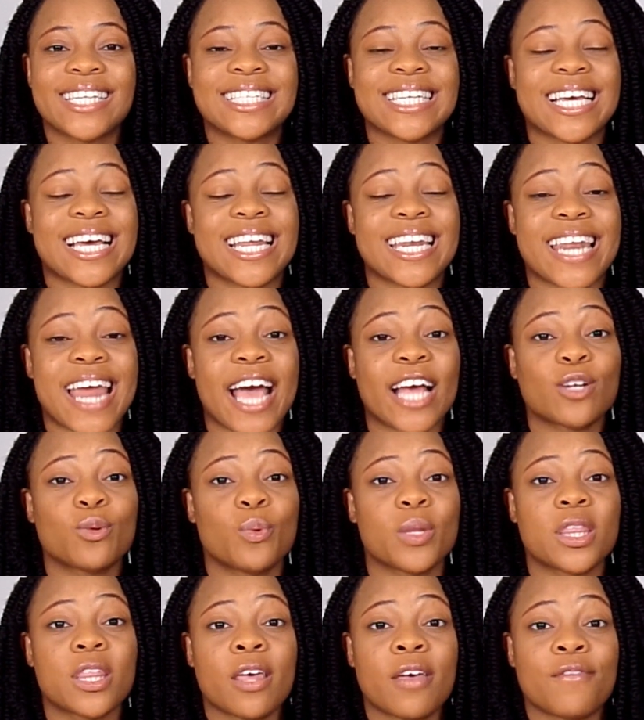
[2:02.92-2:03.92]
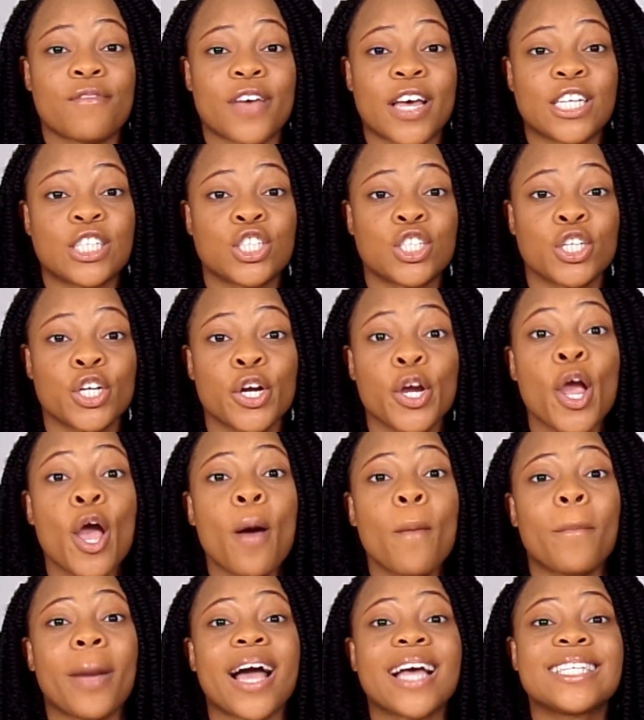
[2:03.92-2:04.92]
to connect with the investor
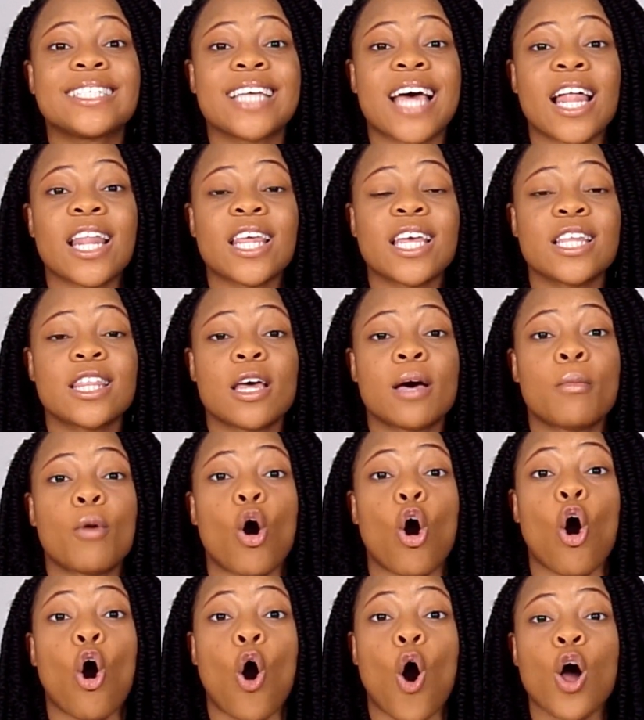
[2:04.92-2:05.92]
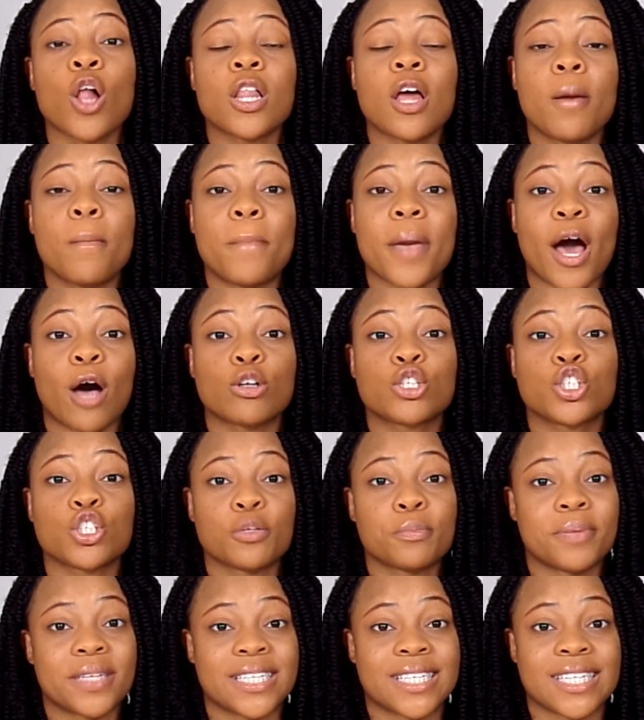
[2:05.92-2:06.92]
by telling them all about
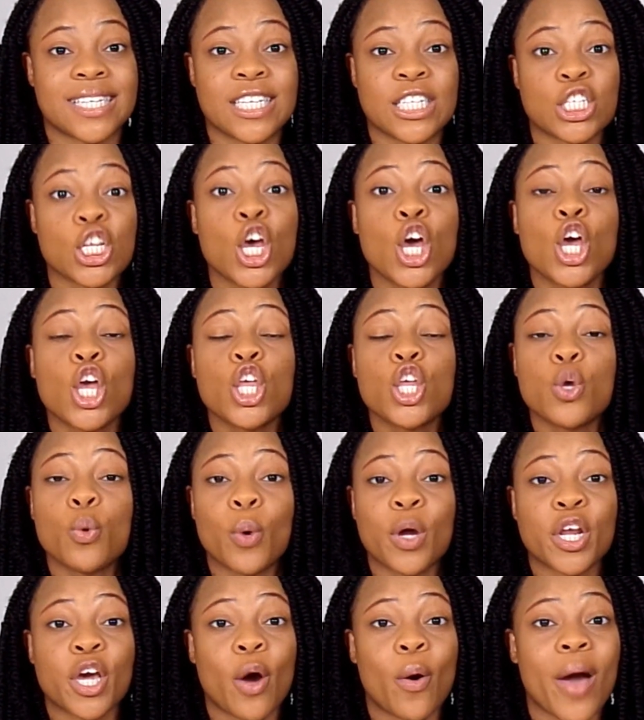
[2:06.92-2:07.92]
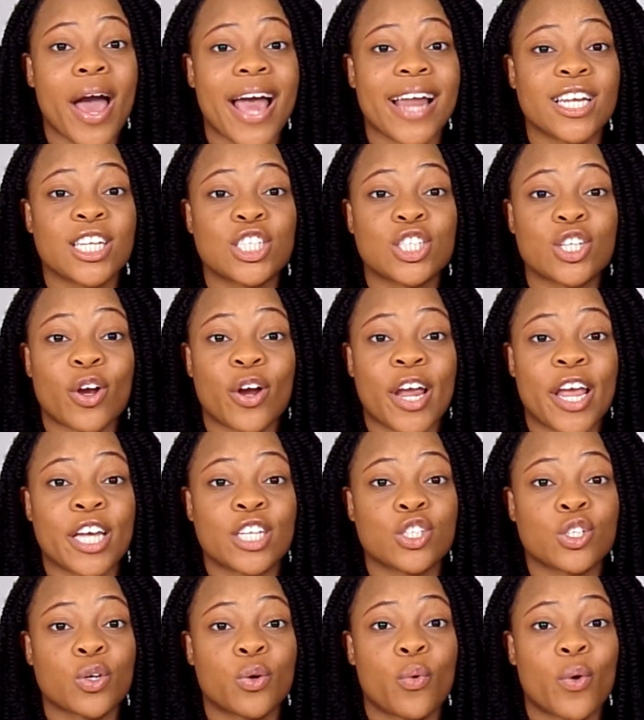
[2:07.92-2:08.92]
your business. You want to go ahead and start
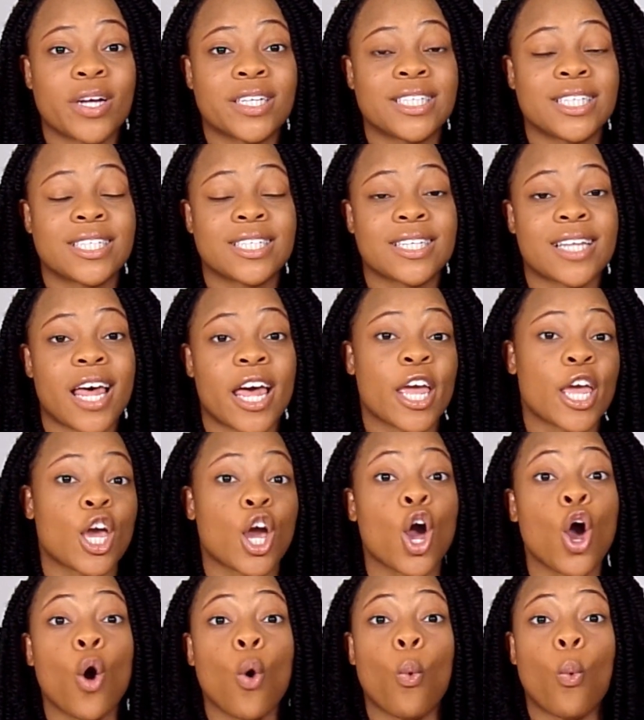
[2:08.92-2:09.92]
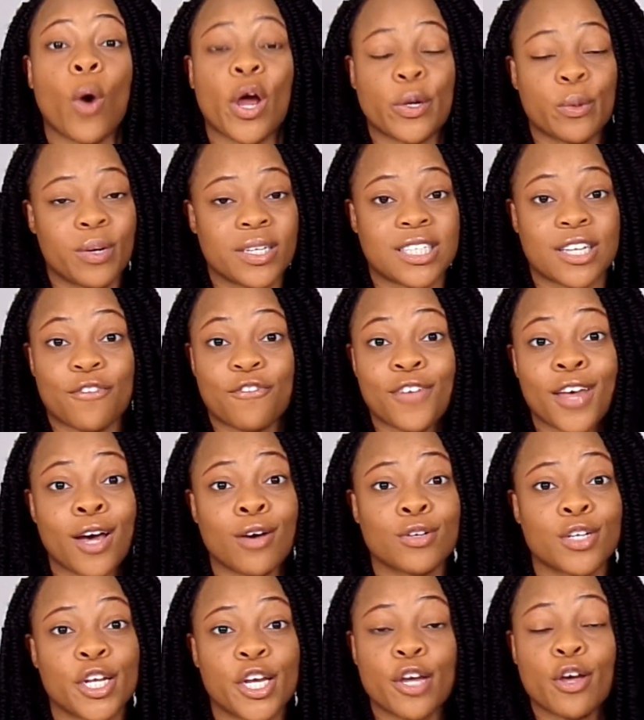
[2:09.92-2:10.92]
answering questions like, when was it
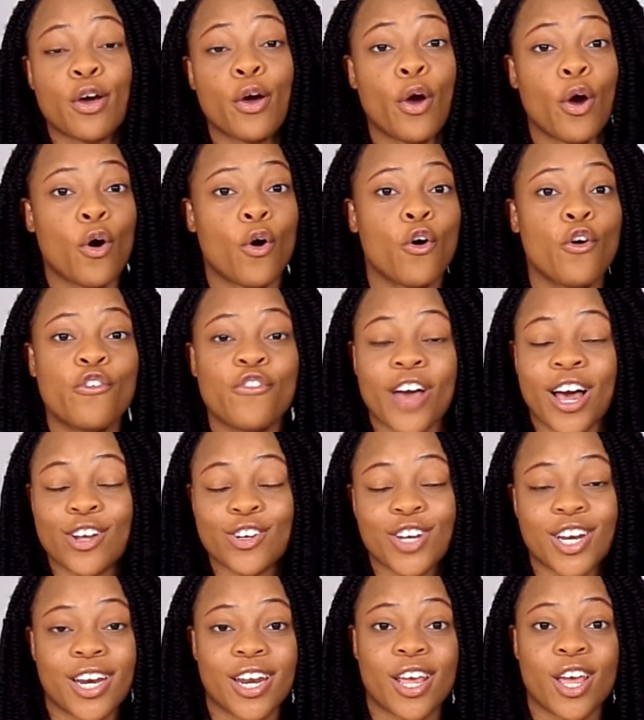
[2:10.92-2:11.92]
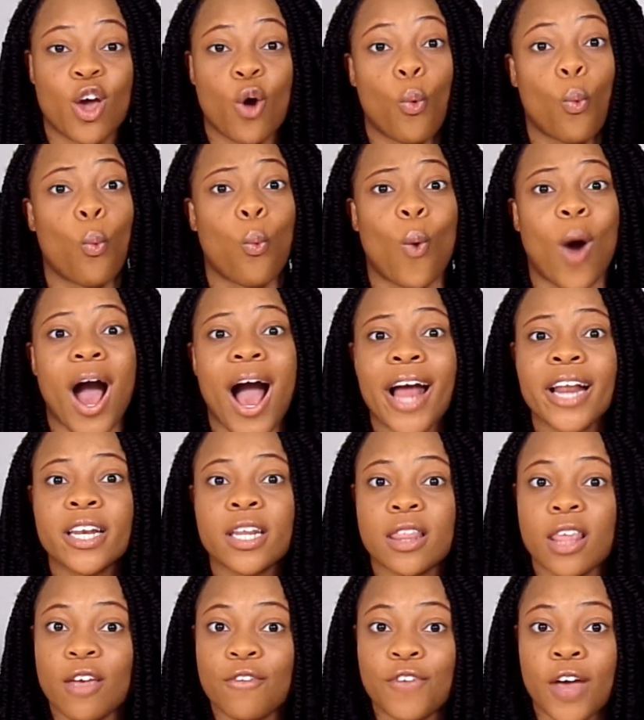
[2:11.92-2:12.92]
founded? Who founded it? Why
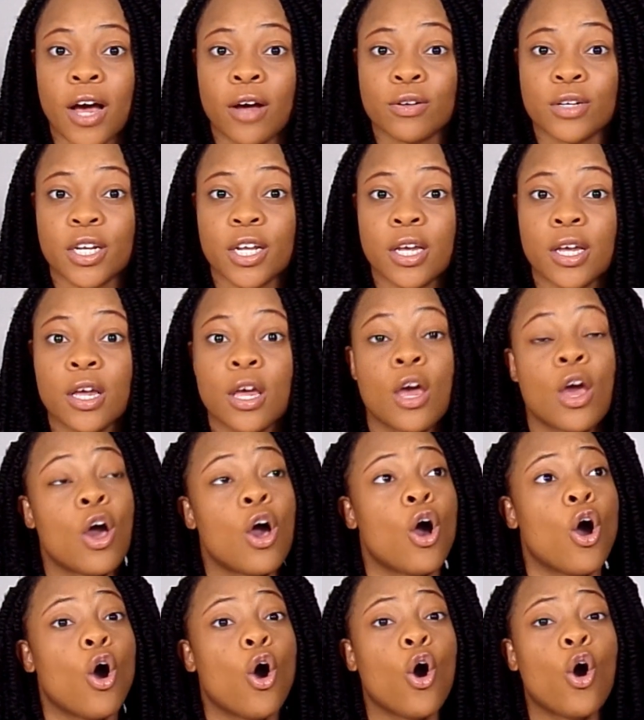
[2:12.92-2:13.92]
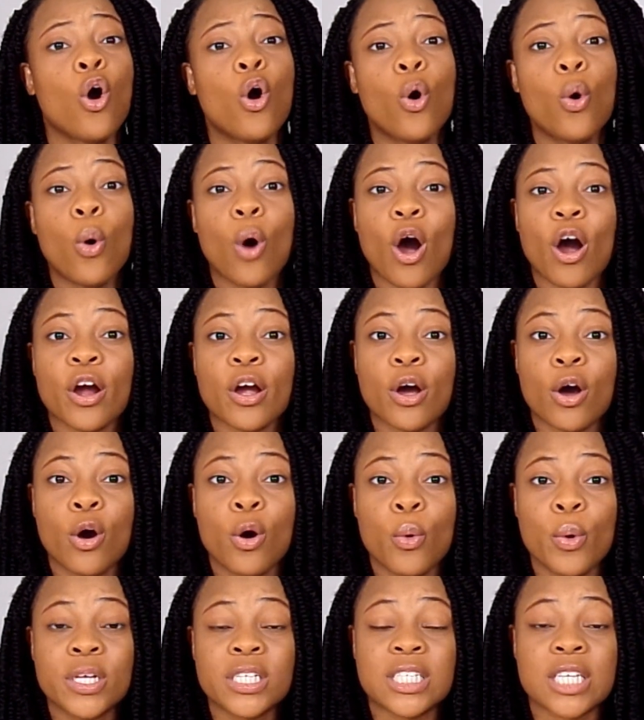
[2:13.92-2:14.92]
did they found it?
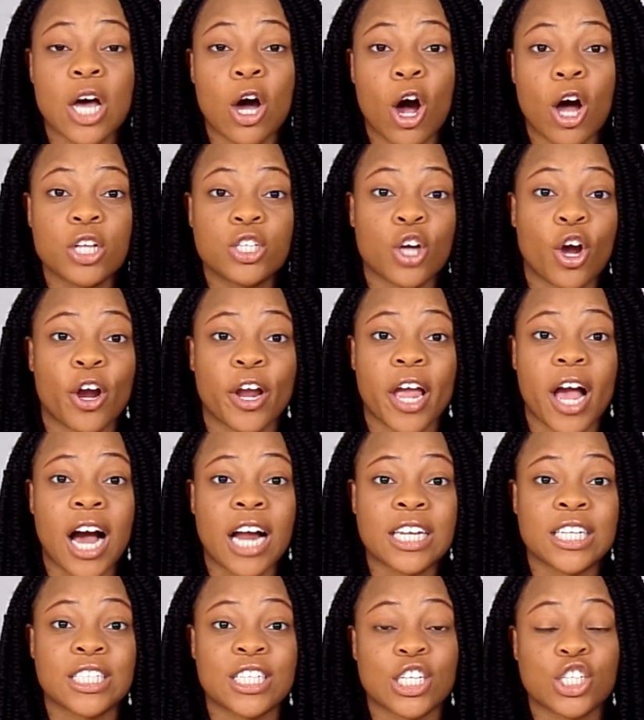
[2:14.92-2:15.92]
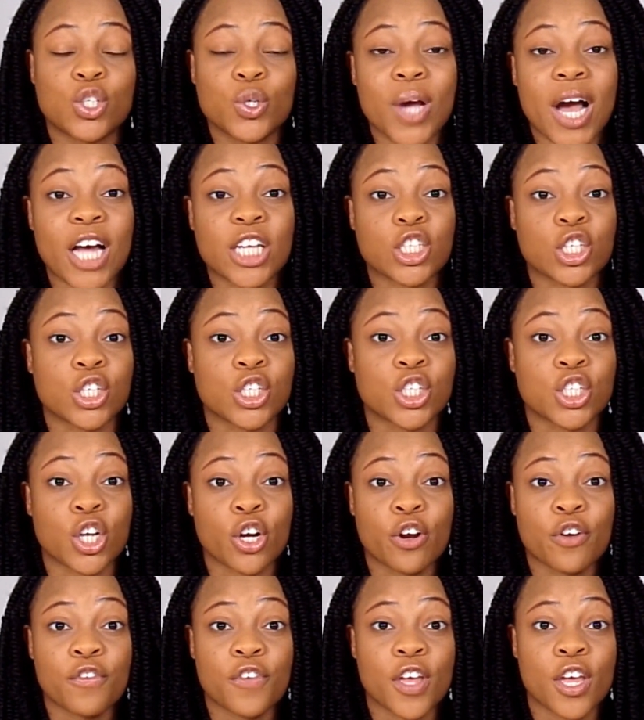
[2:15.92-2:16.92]
Who is the target audience that you guys are
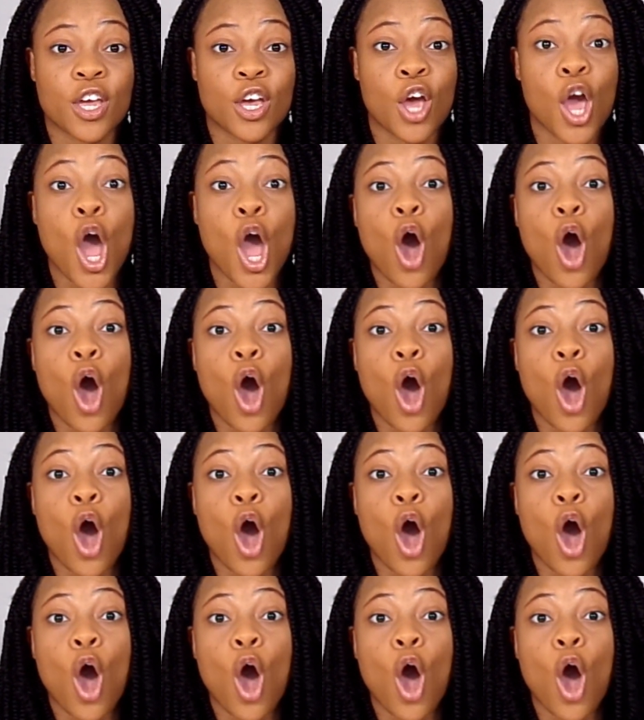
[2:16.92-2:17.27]
serving?